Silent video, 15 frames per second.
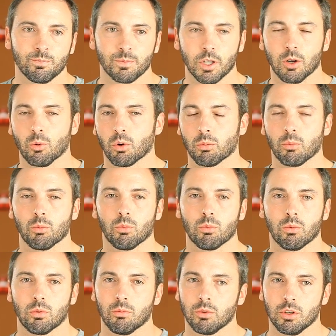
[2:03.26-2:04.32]

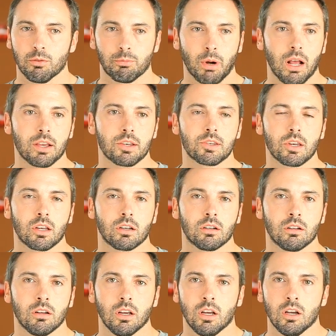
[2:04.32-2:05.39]
you've probably seen
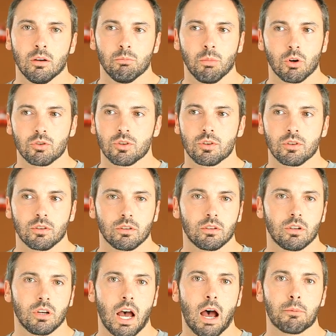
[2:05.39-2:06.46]
most
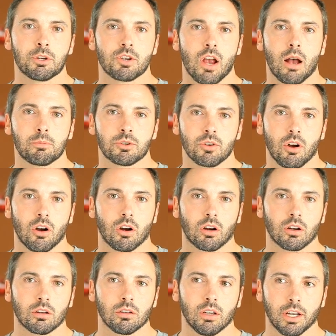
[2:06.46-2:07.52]
hobby shops
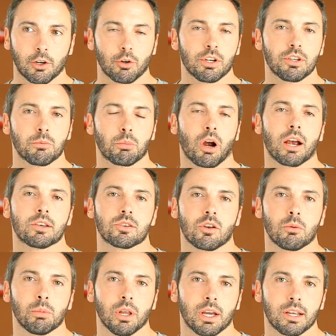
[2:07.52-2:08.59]
are increasing prices
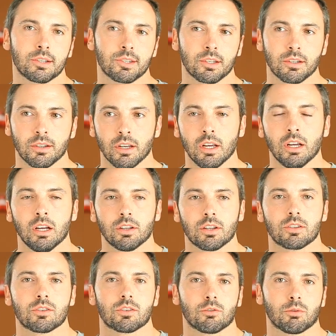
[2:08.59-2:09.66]
on planes, and
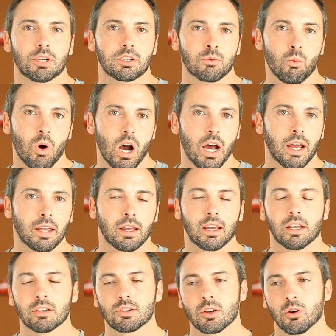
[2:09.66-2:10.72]
this is the reason why.
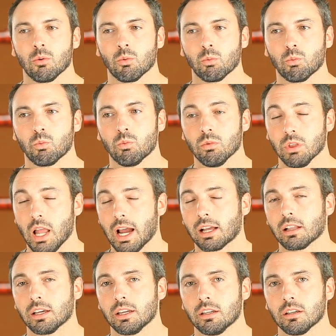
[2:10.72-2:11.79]
And so
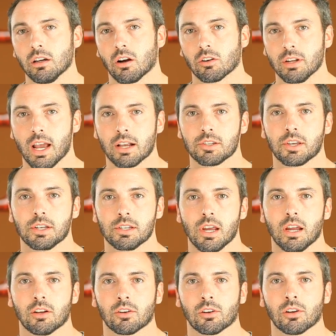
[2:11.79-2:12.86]
likely our next
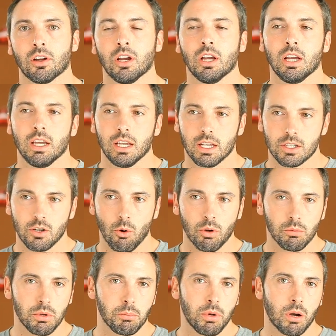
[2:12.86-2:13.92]
container is going
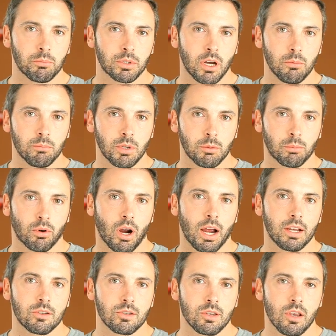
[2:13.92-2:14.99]
to be bumped up in
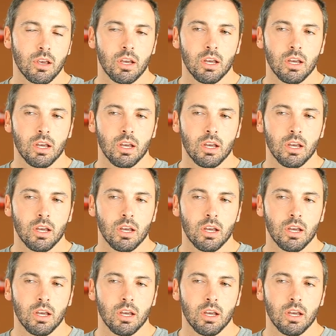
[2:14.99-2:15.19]
price.